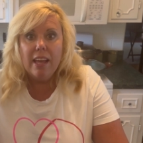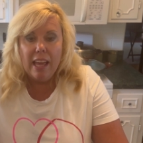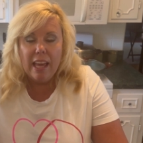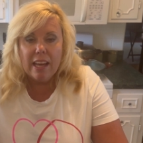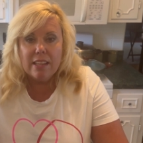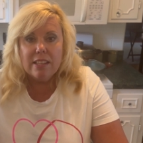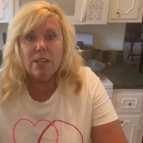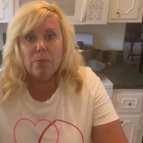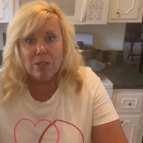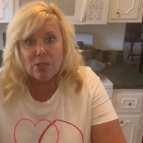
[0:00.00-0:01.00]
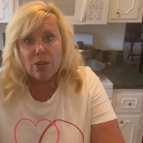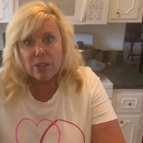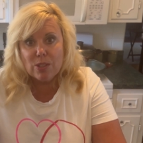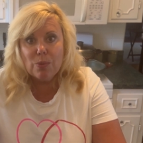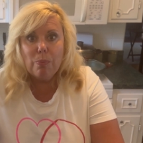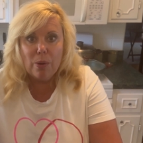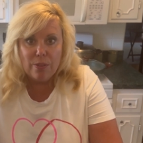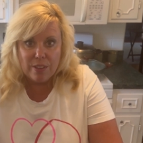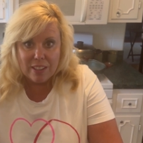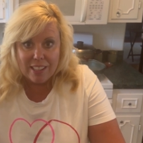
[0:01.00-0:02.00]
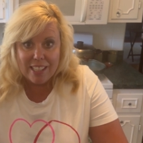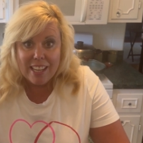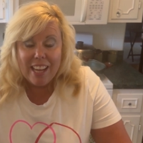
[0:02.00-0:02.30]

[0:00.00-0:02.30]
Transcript: and it was cooked perfectly.